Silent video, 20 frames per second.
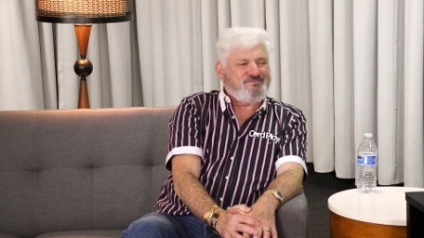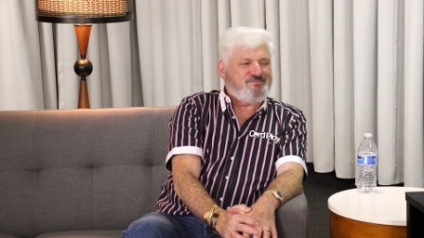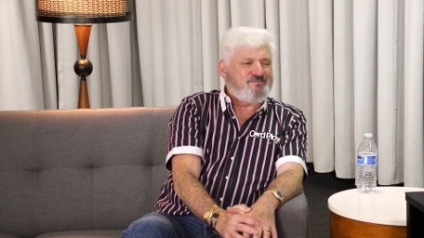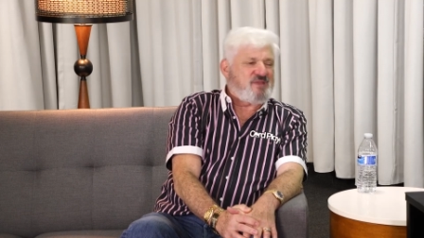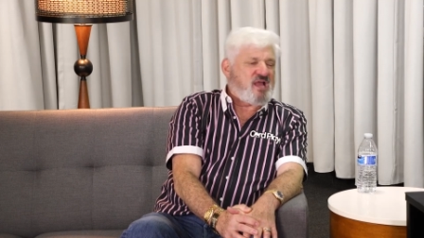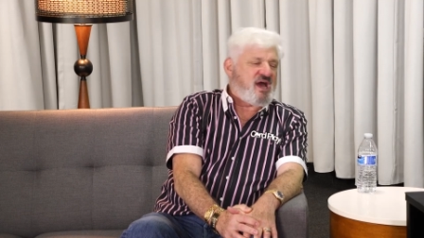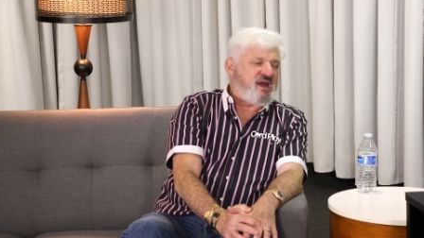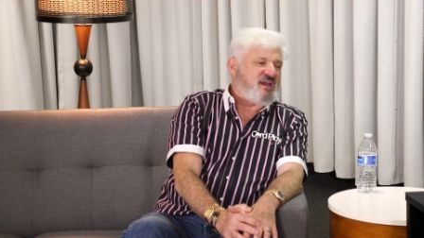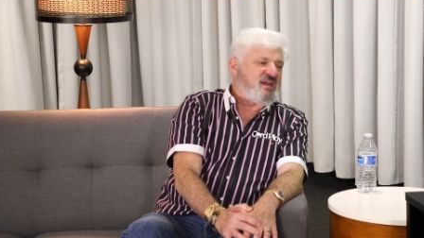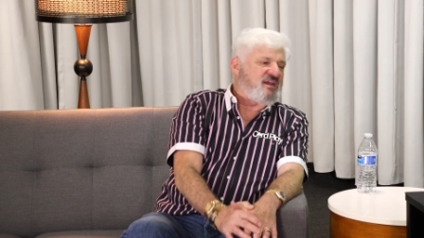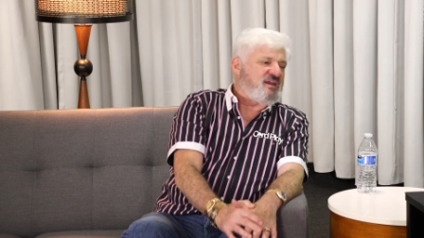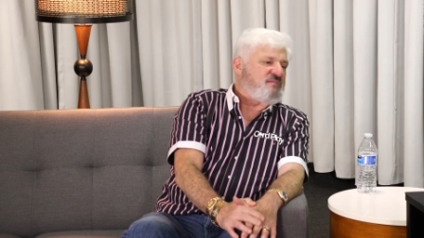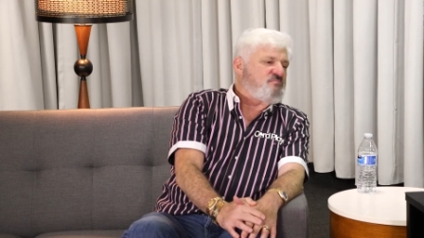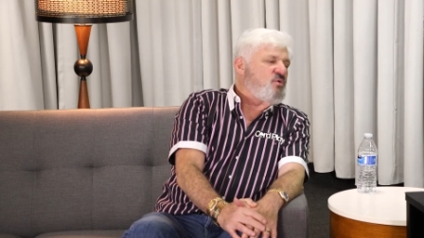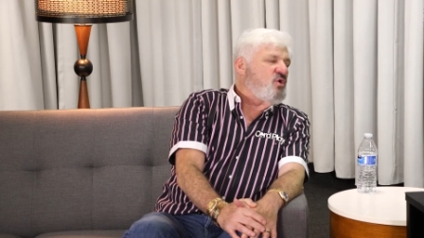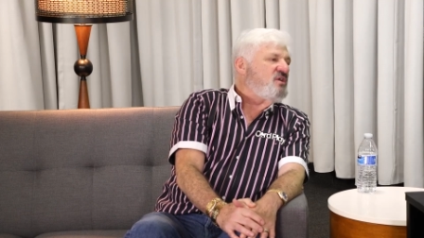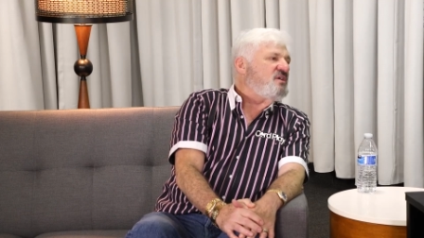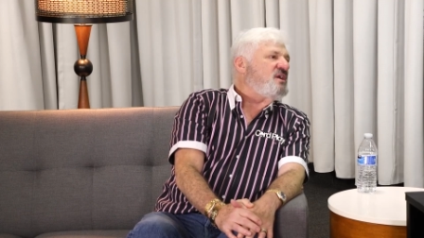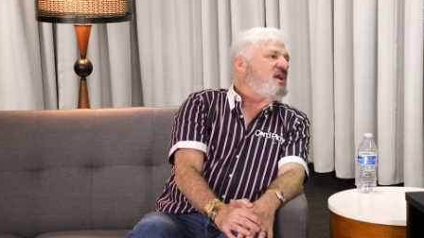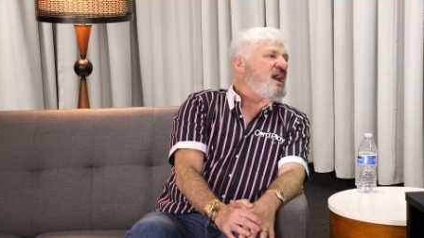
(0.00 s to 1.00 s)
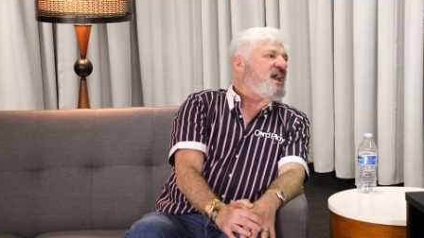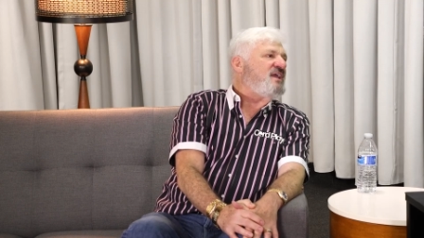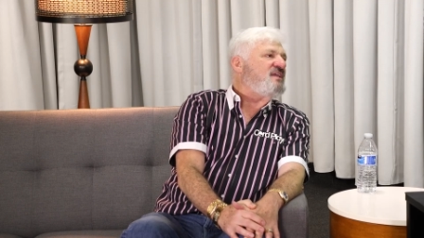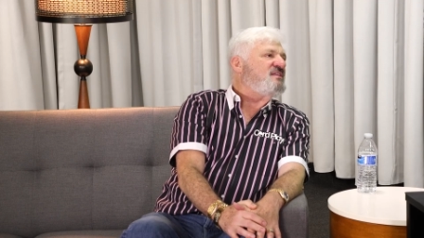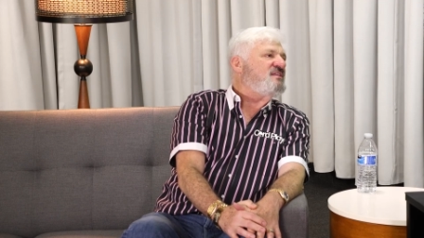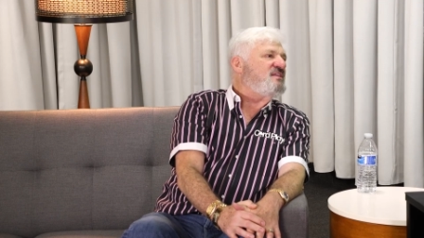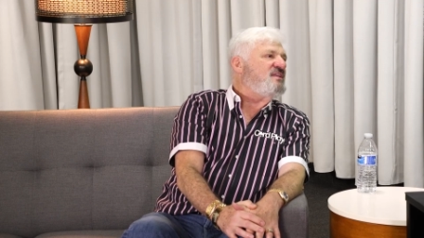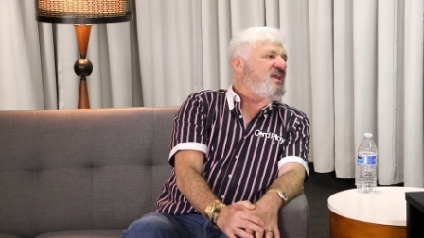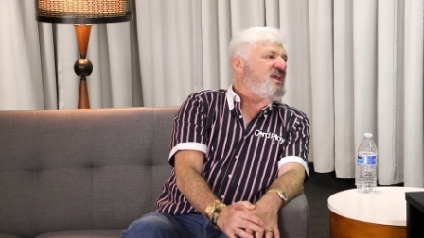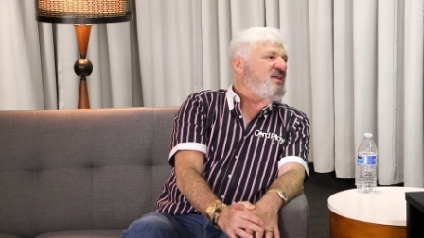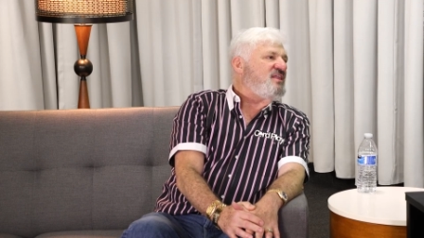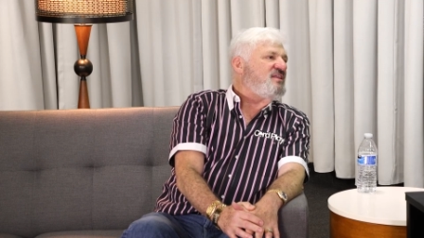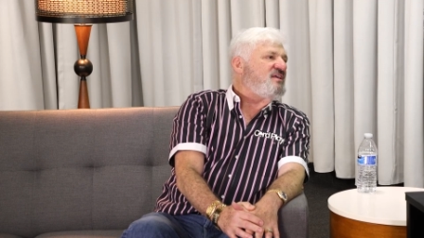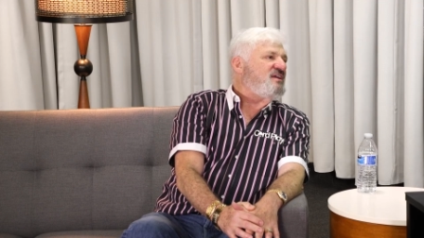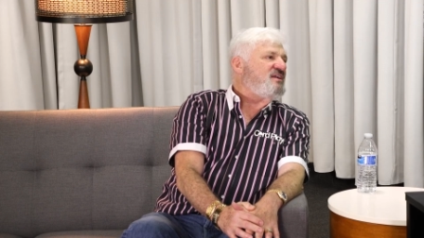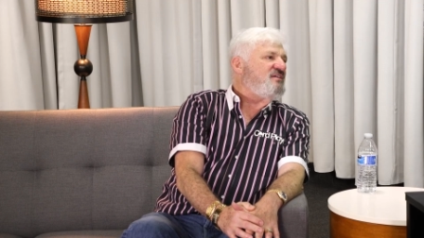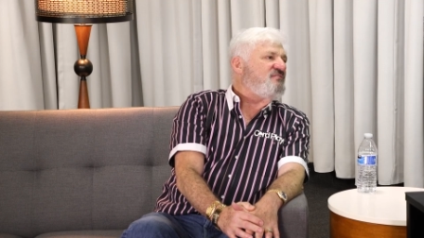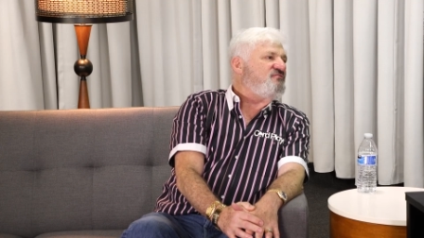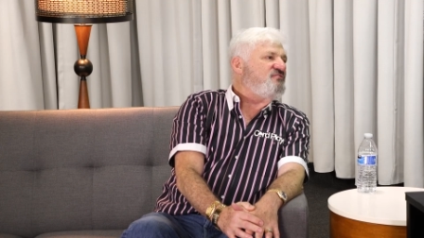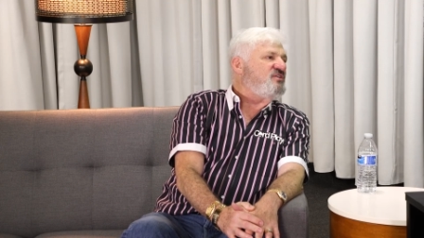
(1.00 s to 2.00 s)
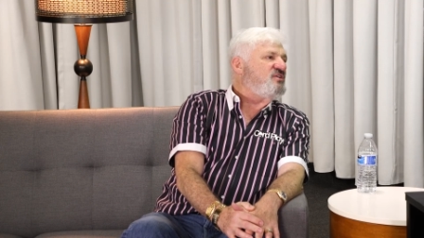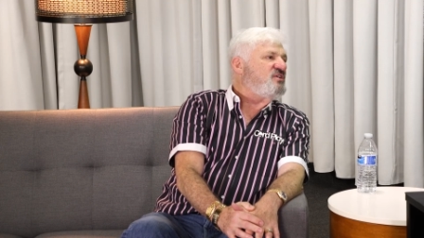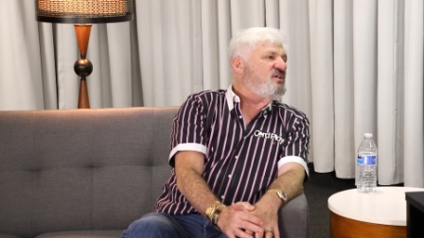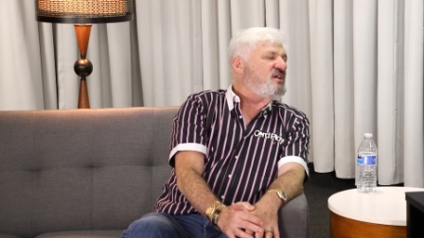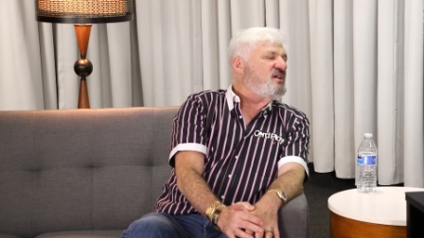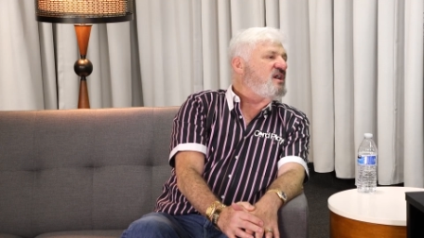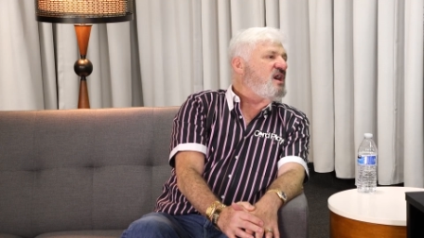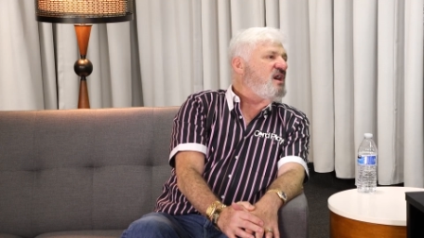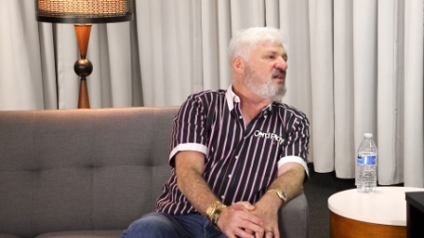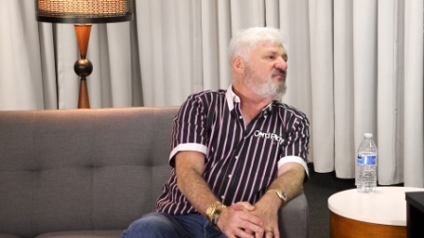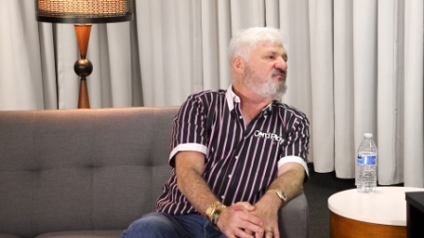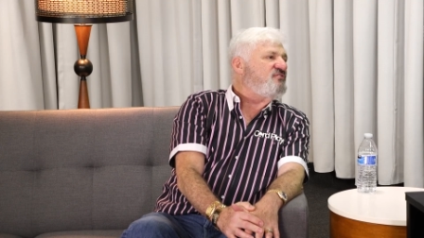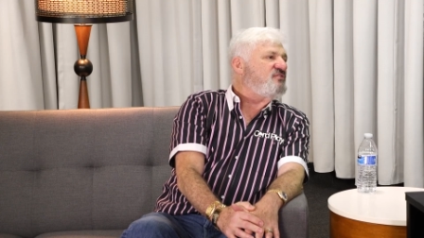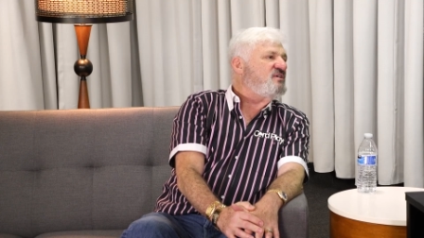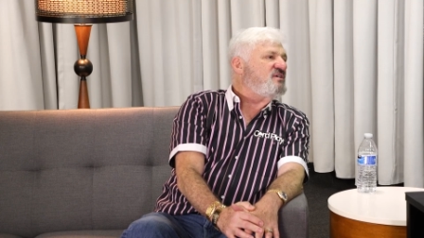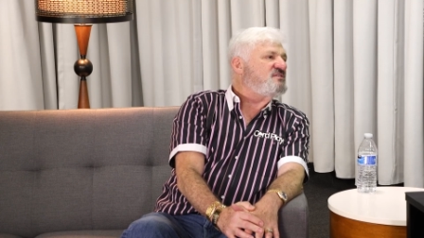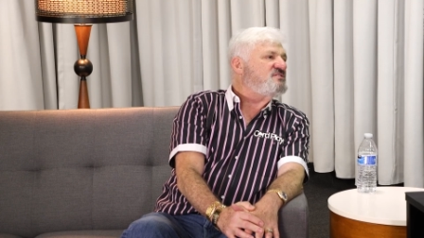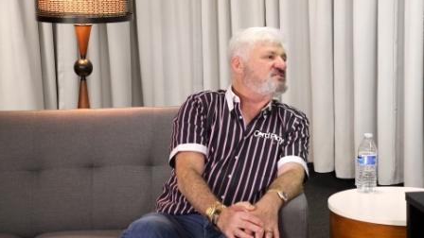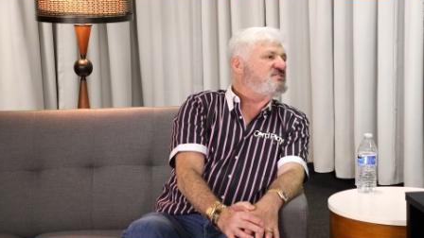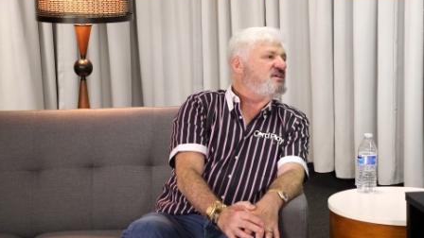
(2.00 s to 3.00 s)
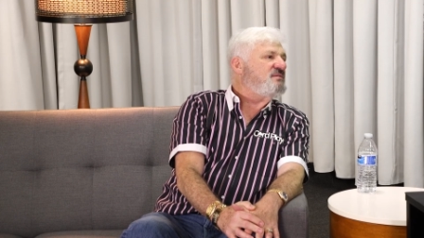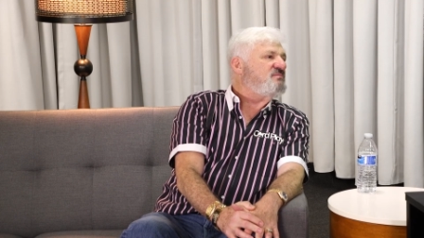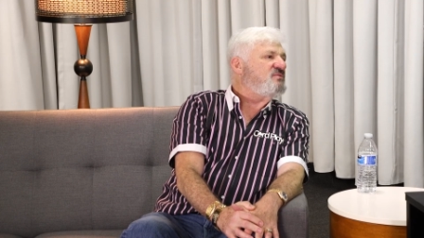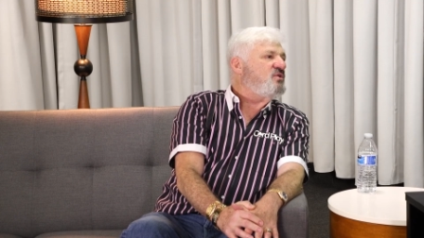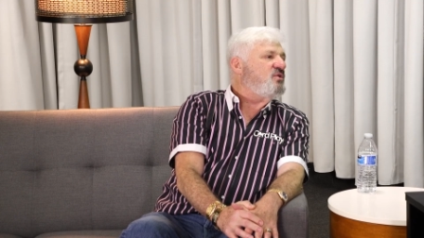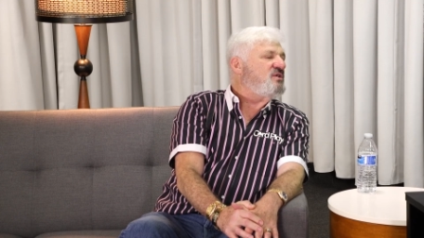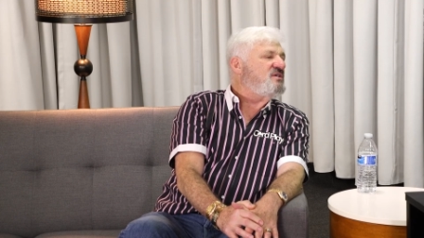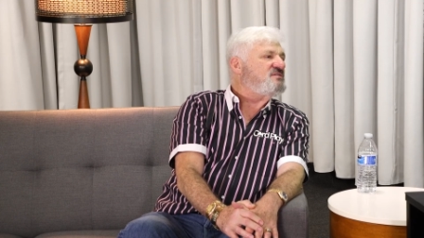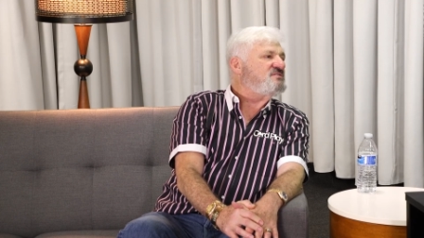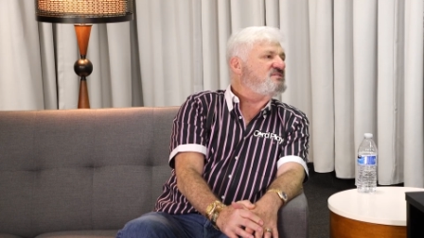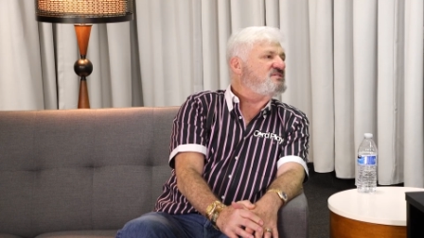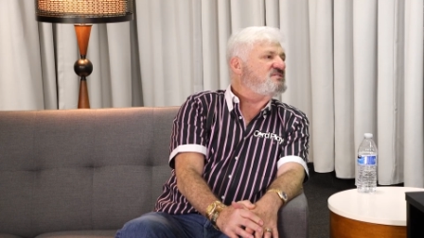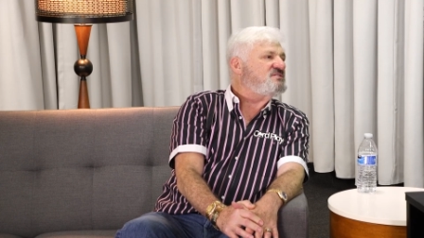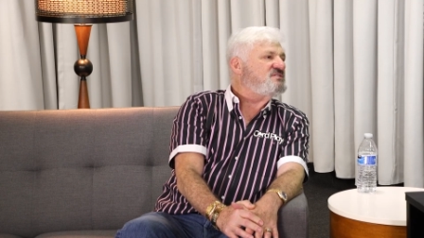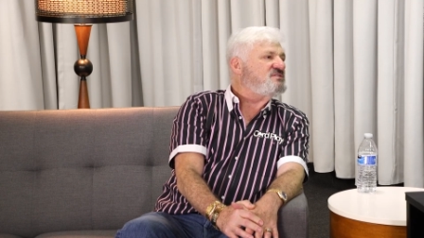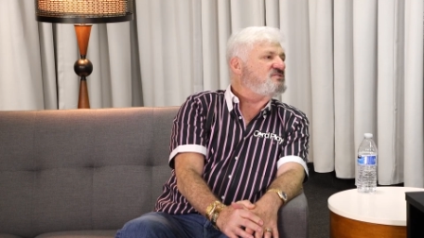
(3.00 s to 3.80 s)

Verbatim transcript: not any more night and day that if you're a golfer and some courses